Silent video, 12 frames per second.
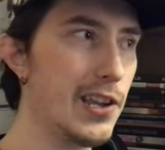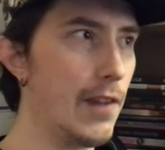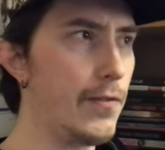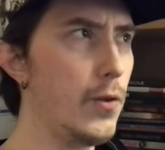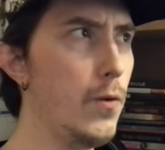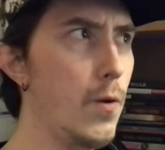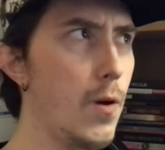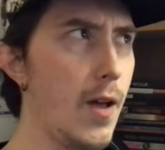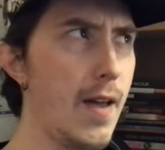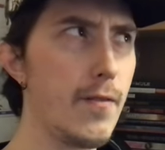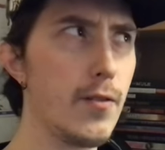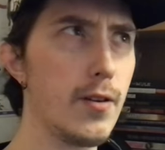if you uh,
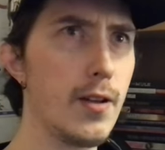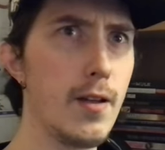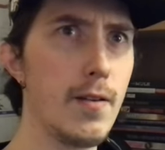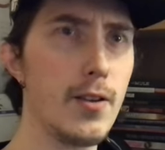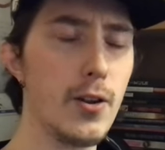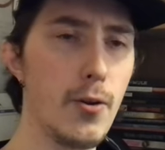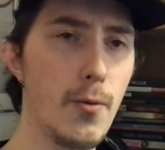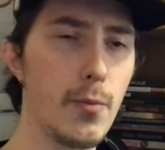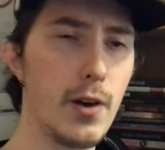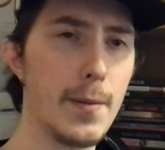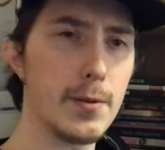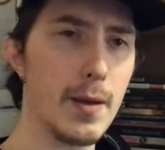ever, uh, you know,
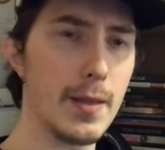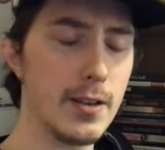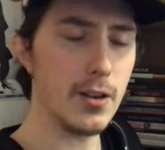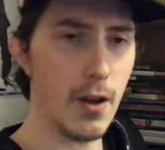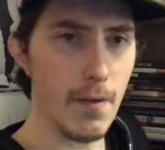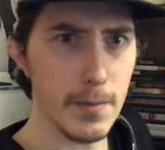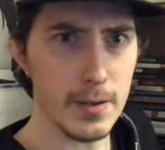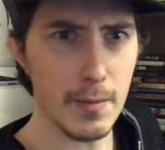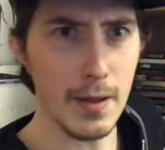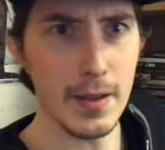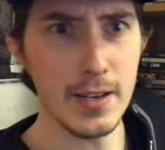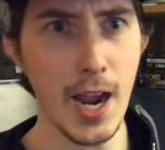perhaps by you know,
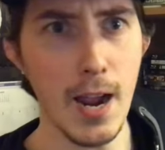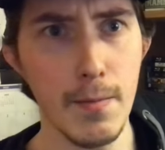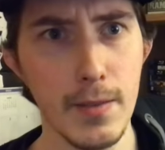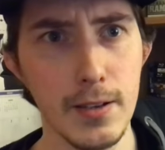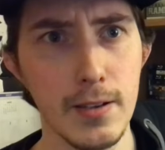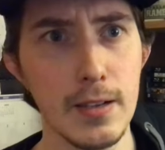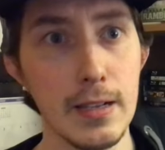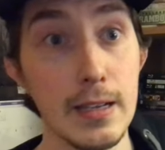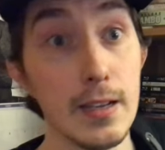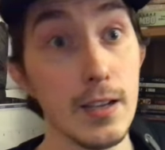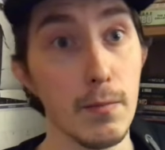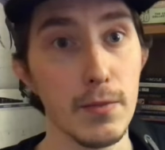obviously by the time this
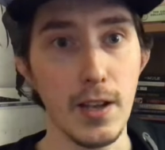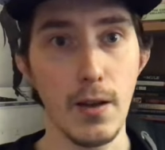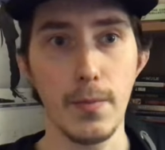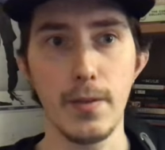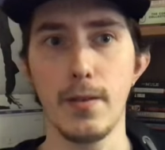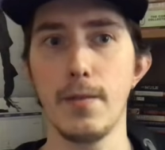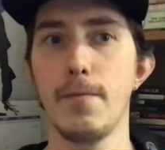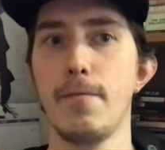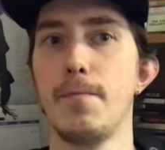comes out, the